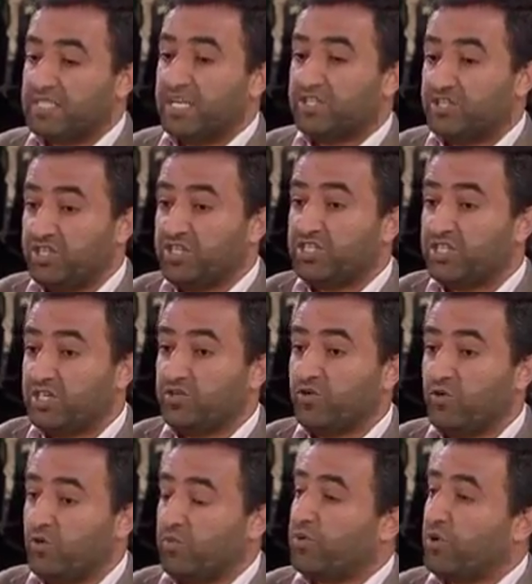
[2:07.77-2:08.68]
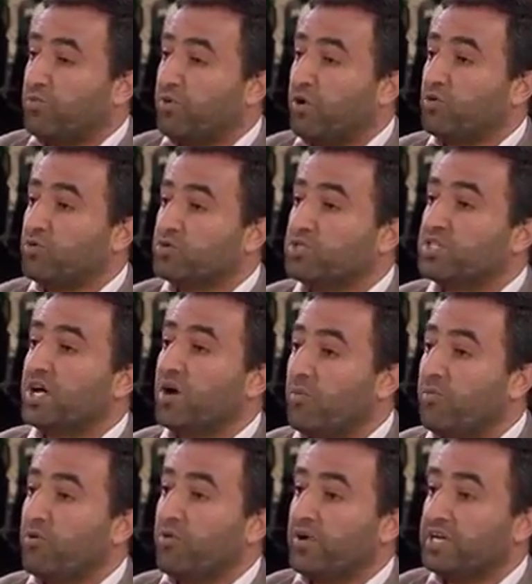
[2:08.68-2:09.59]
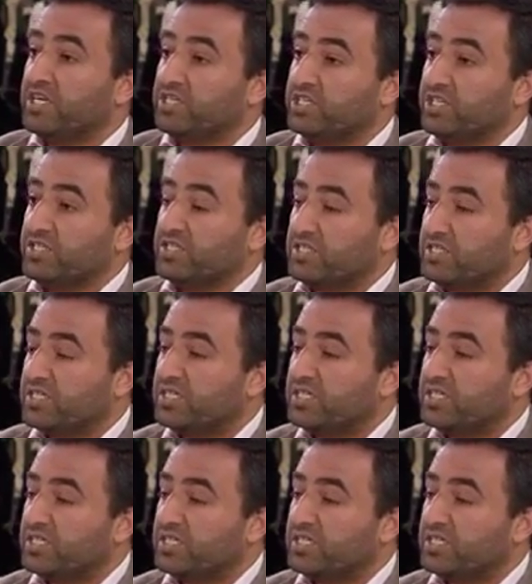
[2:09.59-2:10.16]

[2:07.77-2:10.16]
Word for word: suggested or proposed operations.